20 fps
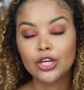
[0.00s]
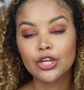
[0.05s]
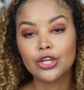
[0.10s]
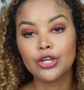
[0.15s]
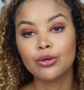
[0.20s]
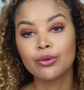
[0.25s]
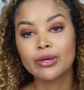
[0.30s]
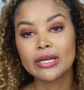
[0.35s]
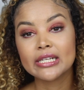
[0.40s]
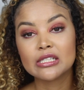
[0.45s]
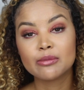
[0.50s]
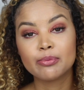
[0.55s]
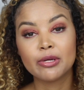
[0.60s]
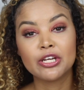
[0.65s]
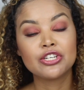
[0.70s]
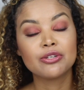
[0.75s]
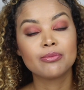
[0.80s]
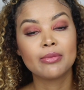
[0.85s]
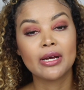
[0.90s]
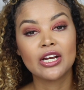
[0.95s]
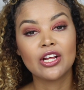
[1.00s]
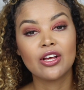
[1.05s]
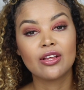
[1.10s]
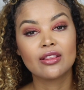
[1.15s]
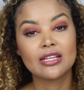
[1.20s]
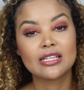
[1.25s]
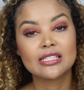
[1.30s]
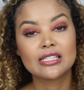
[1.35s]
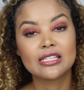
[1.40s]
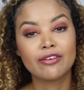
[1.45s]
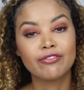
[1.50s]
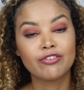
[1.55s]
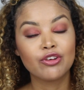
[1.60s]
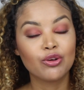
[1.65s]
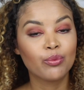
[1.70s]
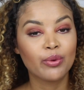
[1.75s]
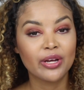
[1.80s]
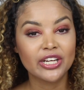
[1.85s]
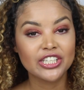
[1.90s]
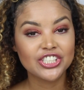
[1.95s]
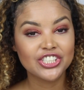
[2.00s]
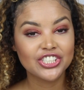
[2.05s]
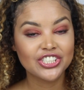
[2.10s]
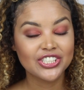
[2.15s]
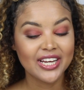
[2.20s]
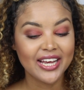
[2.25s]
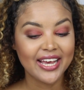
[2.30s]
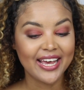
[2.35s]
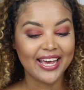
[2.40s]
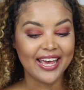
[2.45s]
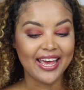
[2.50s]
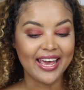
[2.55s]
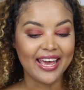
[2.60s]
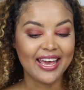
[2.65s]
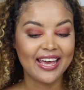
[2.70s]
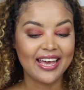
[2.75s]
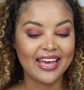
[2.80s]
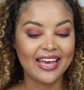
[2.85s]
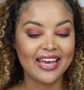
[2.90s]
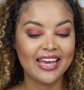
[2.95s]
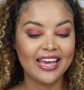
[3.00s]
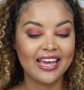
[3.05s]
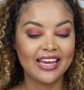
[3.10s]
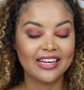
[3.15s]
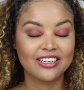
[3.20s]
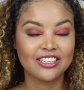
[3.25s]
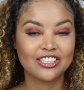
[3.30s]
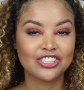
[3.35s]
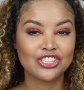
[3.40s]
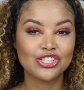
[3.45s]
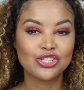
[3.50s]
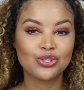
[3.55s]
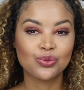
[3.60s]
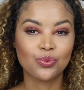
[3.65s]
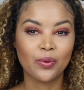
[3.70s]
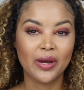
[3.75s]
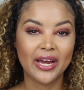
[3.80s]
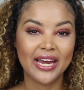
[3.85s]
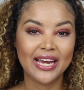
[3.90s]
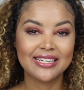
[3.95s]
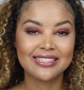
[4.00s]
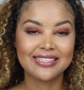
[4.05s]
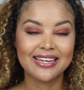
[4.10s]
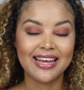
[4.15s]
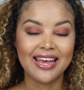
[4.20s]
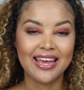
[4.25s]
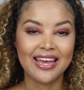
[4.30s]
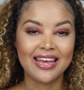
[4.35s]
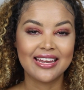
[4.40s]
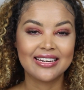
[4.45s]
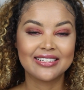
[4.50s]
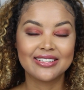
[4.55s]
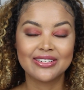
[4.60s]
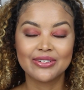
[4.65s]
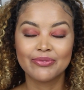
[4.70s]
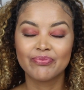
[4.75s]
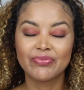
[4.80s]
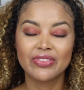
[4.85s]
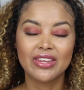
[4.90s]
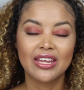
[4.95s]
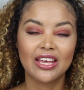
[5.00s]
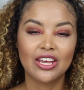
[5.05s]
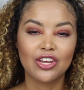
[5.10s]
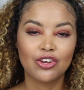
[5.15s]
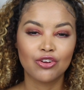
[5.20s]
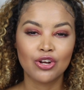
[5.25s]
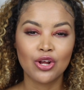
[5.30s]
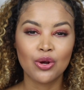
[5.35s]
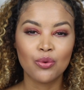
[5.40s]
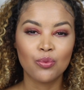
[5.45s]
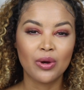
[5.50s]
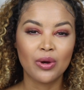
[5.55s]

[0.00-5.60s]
you can spend your money on this if you wish, and just wait. And you know